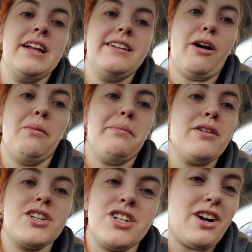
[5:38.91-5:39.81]
Don't
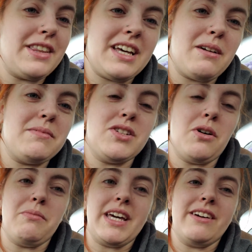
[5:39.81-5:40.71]
push it on them.
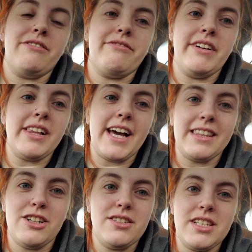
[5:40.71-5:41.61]
Don't make it feel like
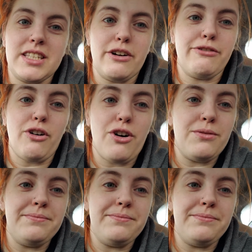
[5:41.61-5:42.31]
it's their fault